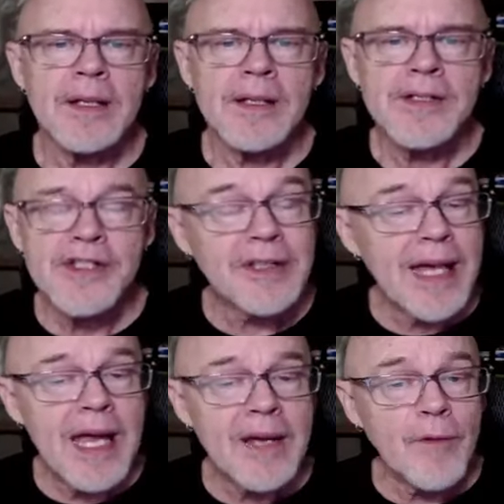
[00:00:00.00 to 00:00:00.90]

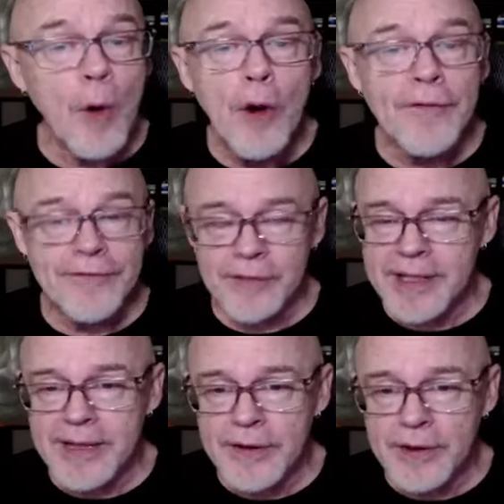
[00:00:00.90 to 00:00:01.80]
Slave or
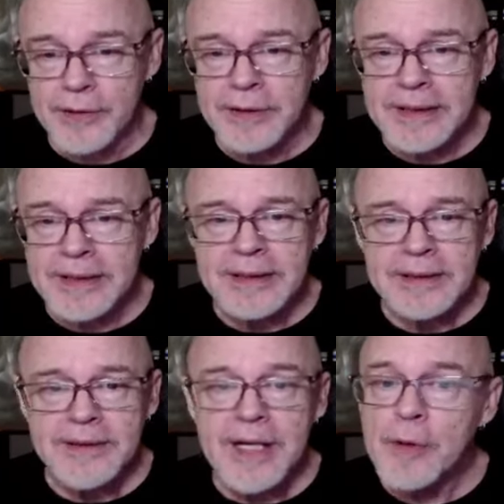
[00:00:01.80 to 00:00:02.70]
free, though,
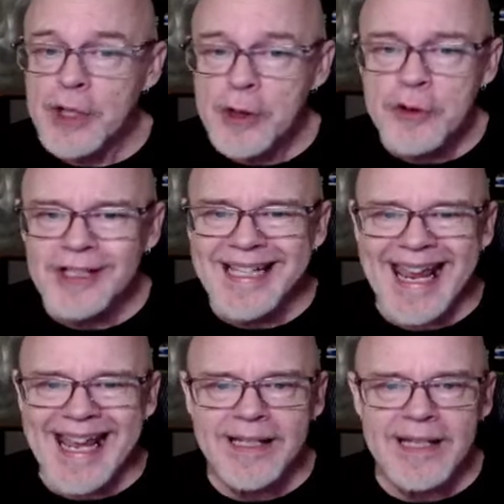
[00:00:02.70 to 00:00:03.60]
they were usually
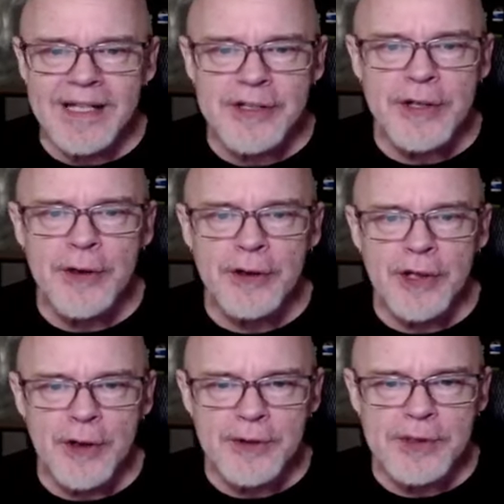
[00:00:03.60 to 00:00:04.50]
hated as
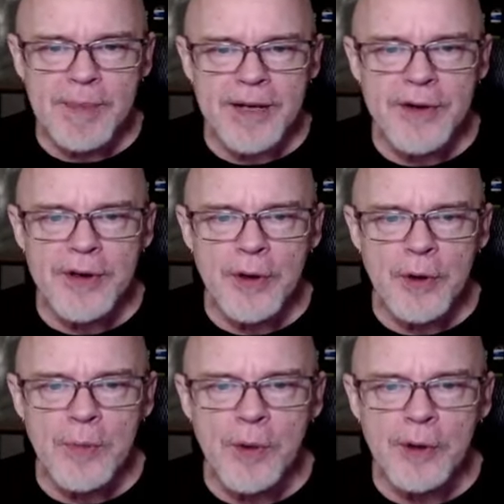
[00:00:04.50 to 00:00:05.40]
turncoats by their own
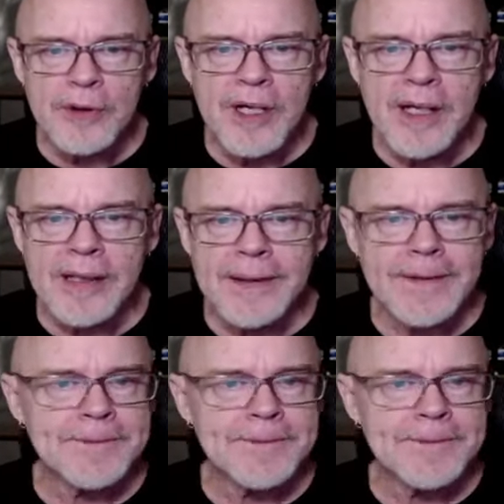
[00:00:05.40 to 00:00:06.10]
mortal kind.